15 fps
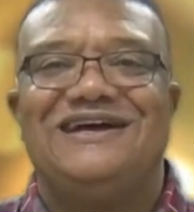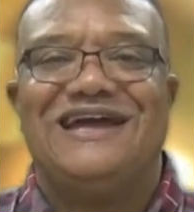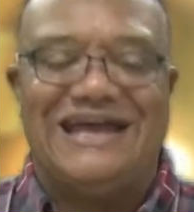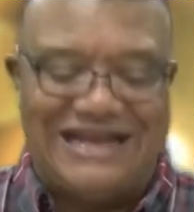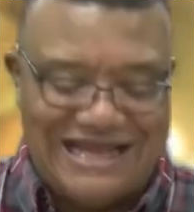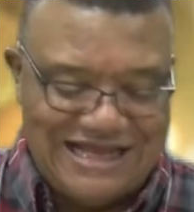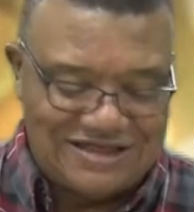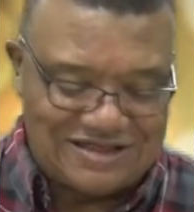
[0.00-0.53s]

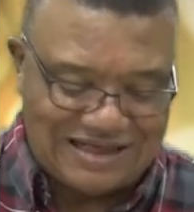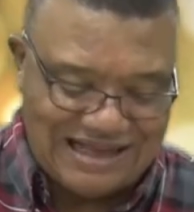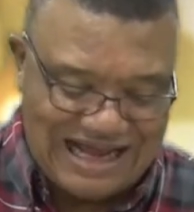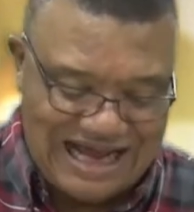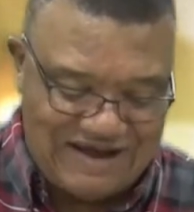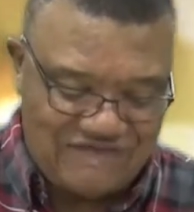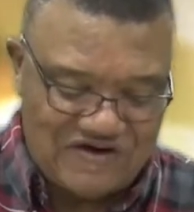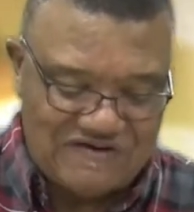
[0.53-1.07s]
And he's
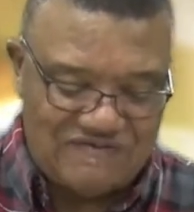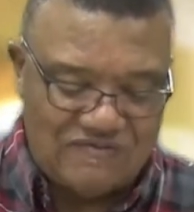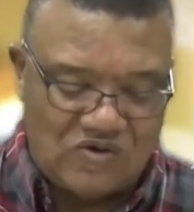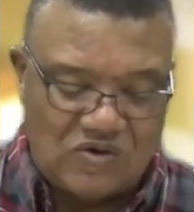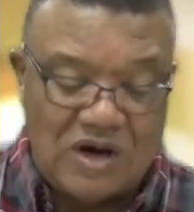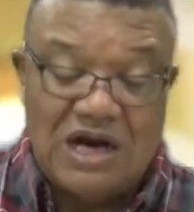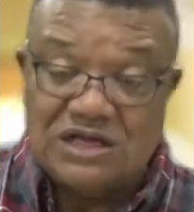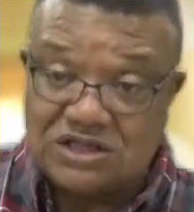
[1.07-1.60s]
alive
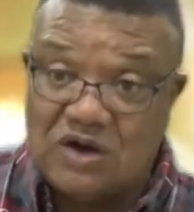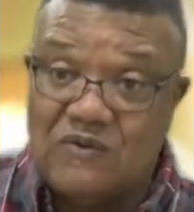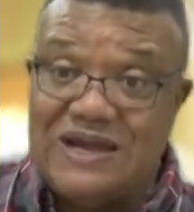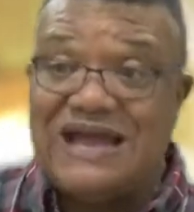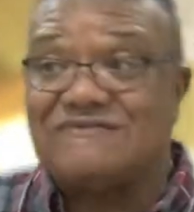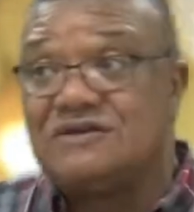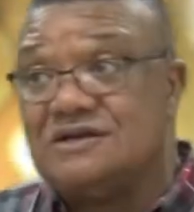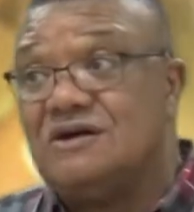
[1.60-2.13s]
forevermore. So we
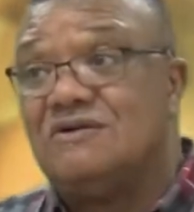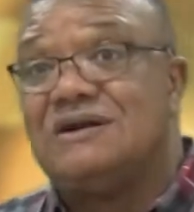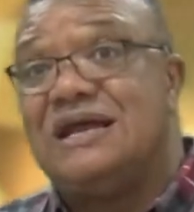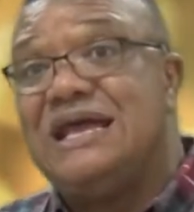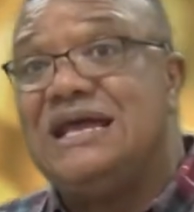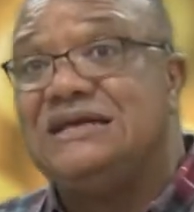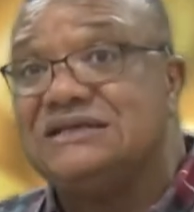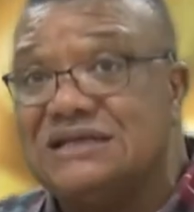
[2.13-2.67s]
have to know
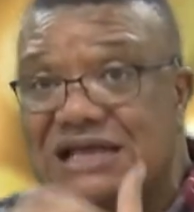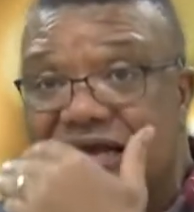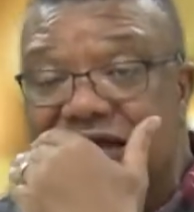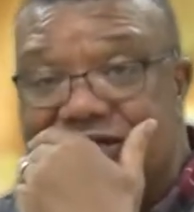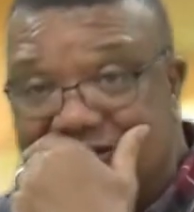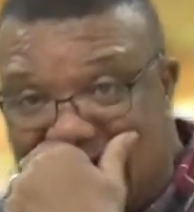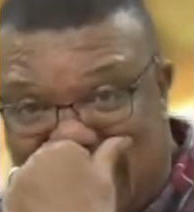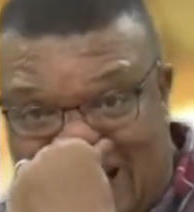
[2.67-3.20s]
that
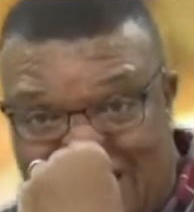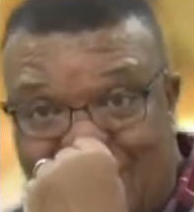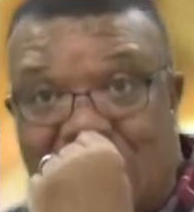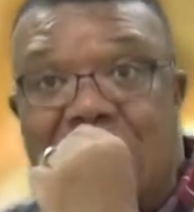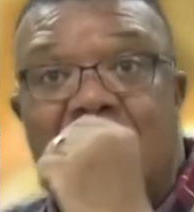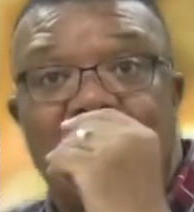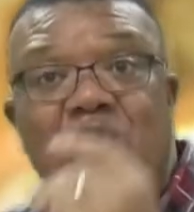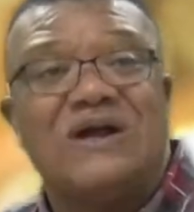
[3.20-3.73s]
he's God.
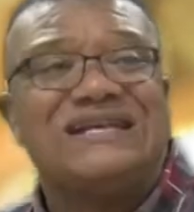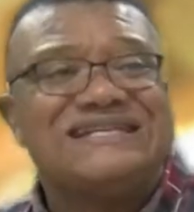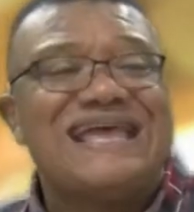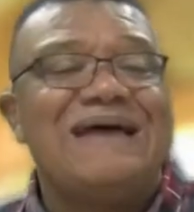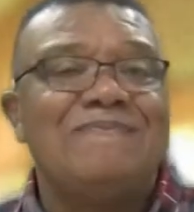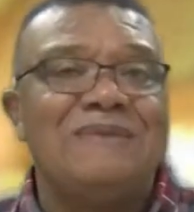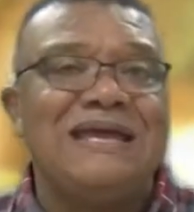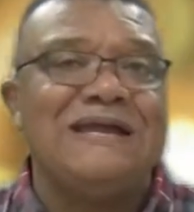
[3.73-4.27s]
What does
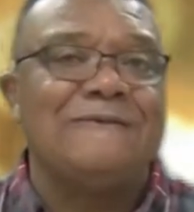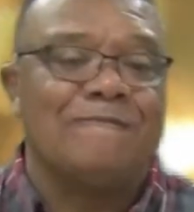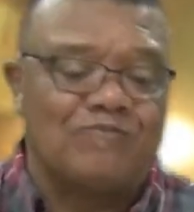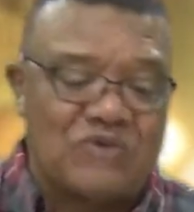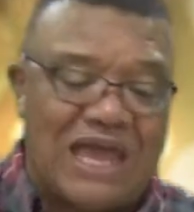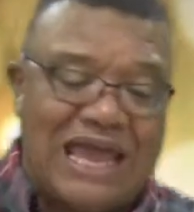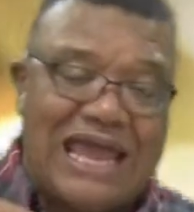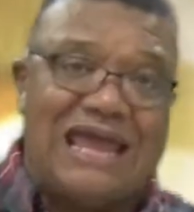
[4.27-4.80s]
that mean?
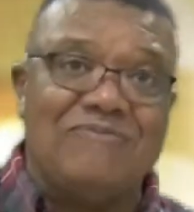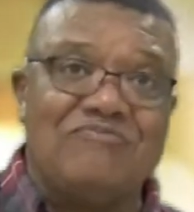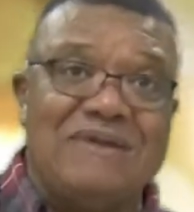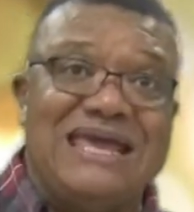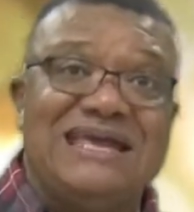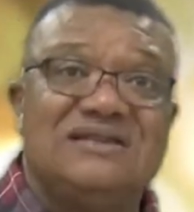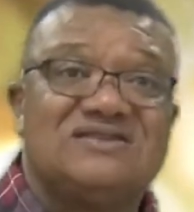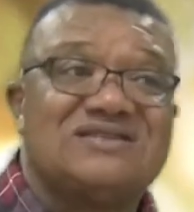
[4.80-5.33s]
It
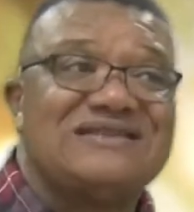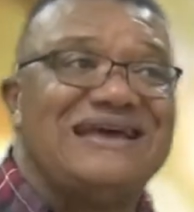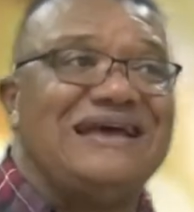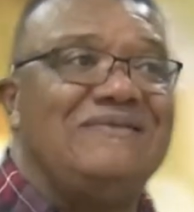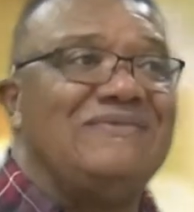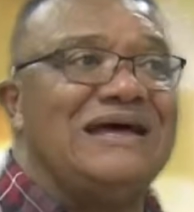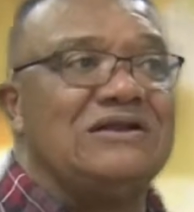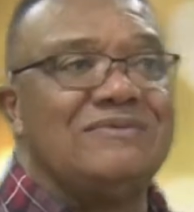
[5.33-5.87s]
means
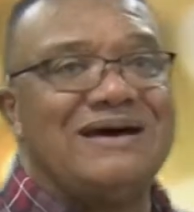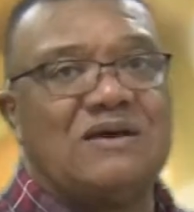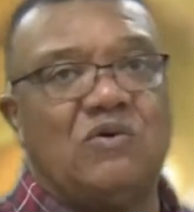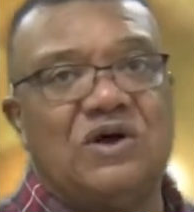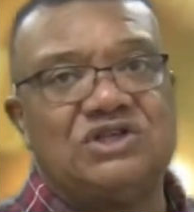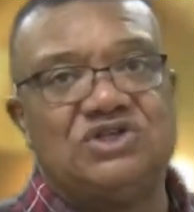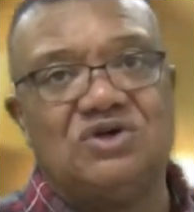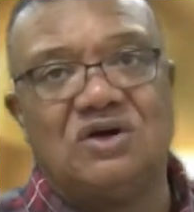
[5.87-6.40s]
then that no matter
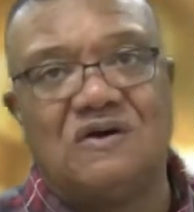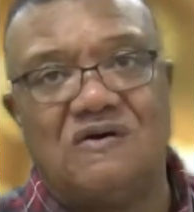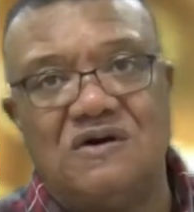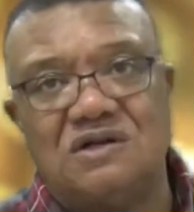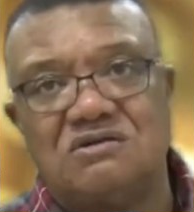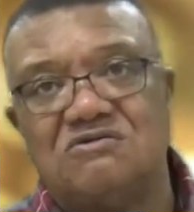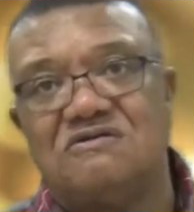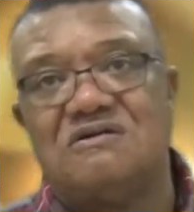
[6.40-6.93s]
what you're
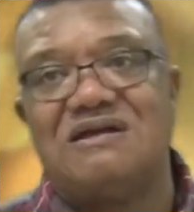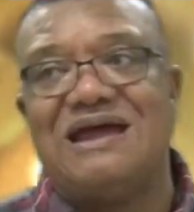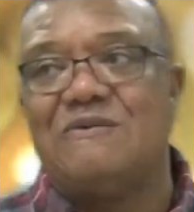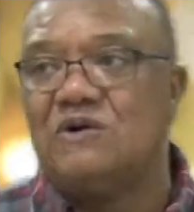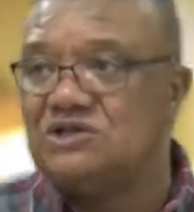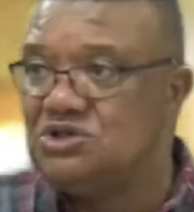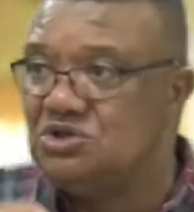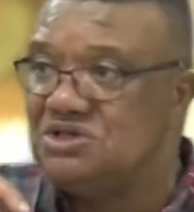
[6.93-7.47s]
going through today,
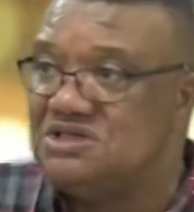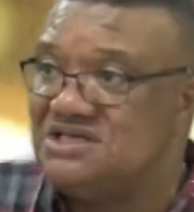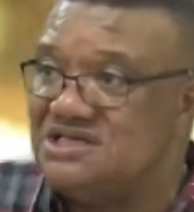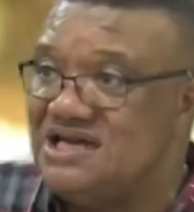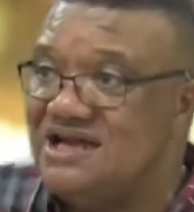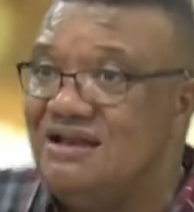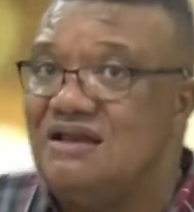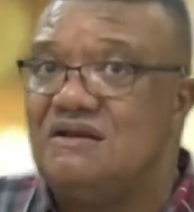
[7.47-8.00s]
what you're
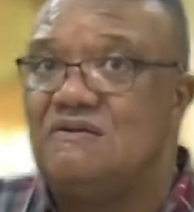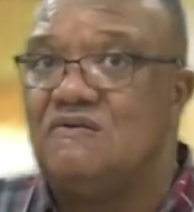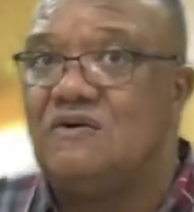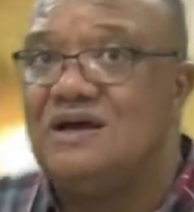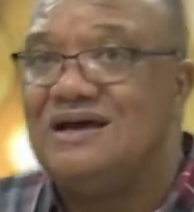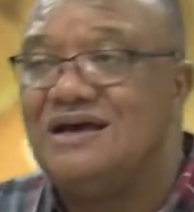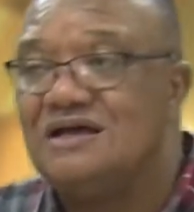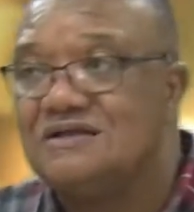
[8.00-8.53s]
dealing
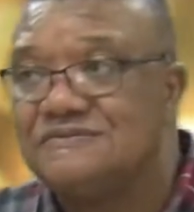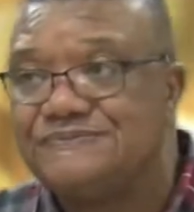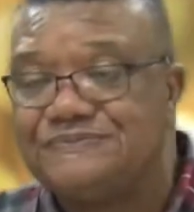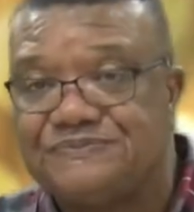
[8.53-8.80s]
with,